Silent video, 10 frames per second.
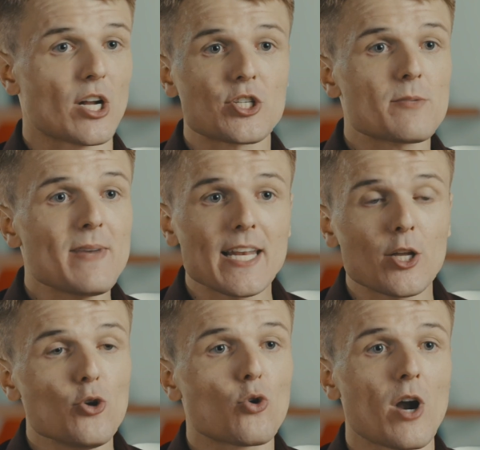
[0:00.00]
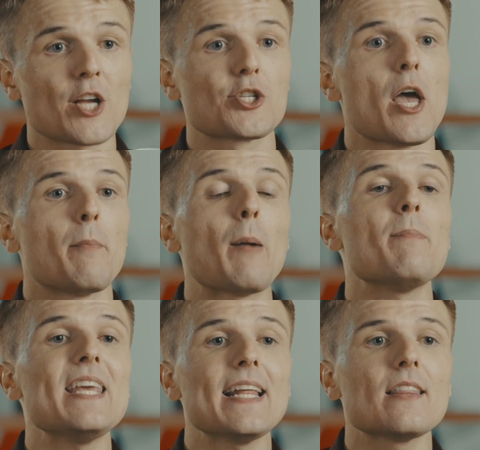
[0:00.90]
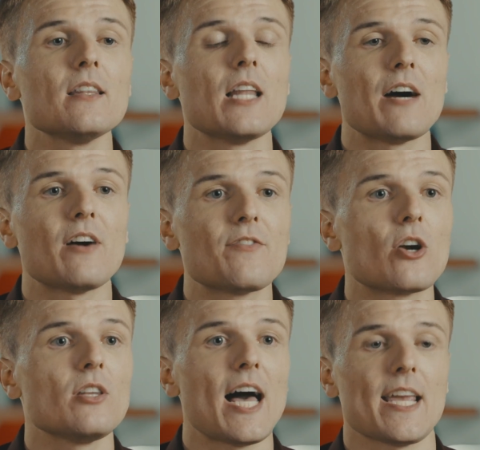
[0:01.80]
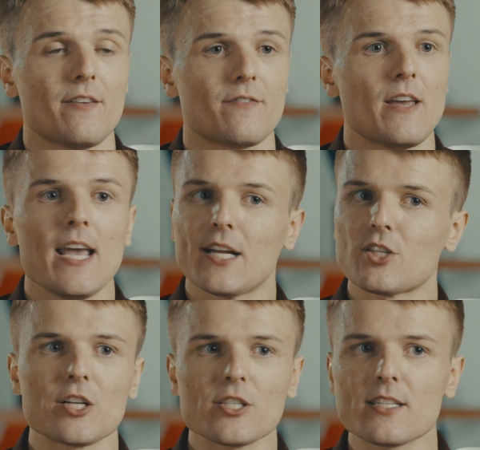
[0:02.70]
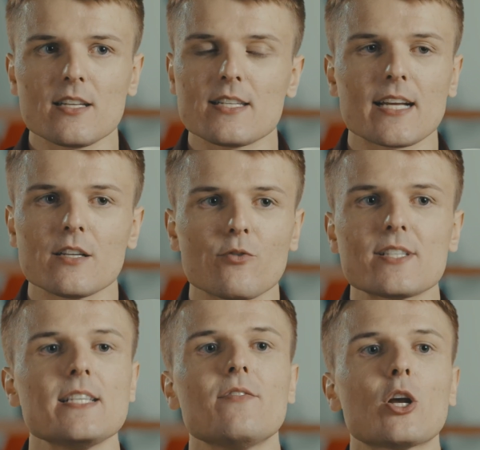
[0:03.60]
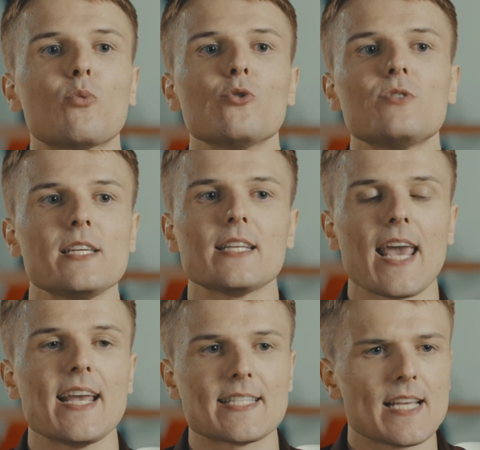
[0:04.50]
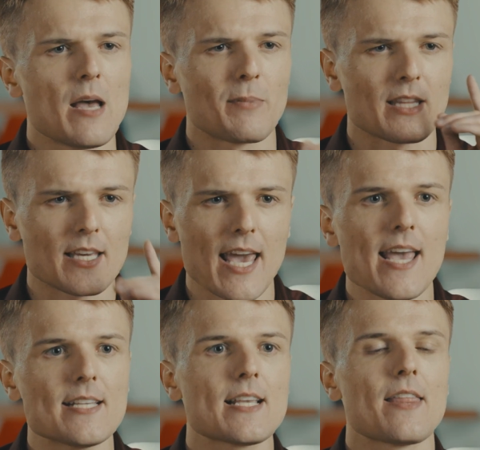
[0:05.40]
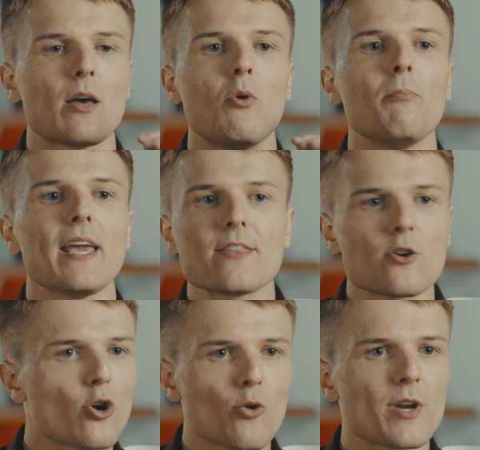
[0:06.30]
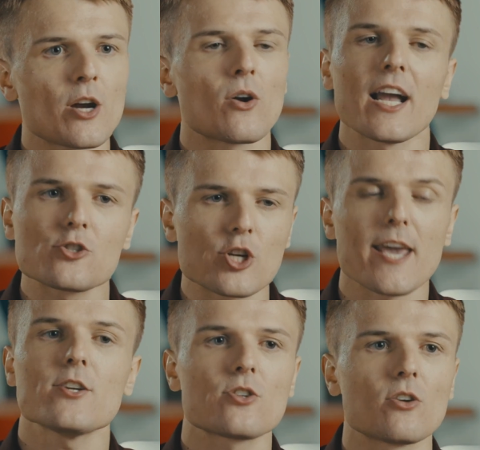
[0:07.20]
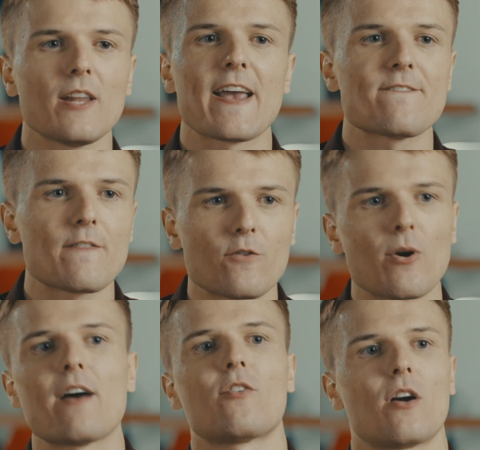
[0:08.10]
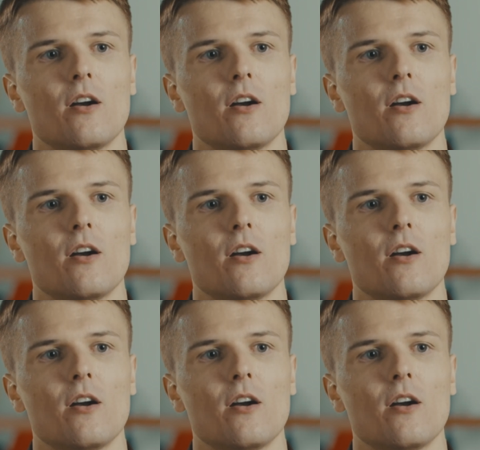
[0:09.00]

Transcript: not just meeting a new crush, but meeting the love of their life. It's not just a detective receiving a routine case, but the case that will make their career and change their life forever.